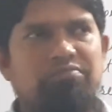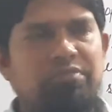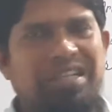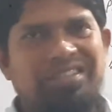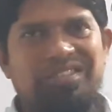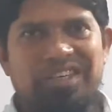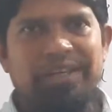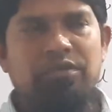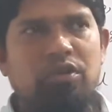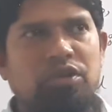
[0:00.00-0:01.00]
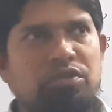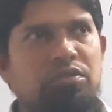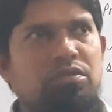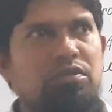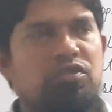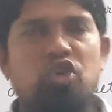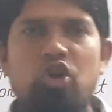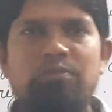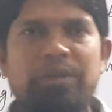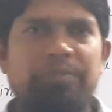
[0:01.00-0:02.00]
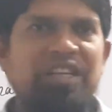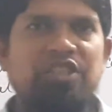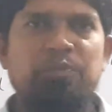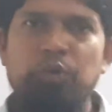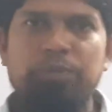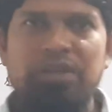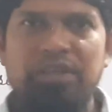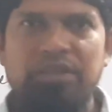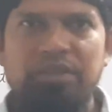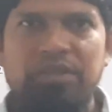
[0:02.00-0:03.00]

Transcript: understand or solve the maths properly.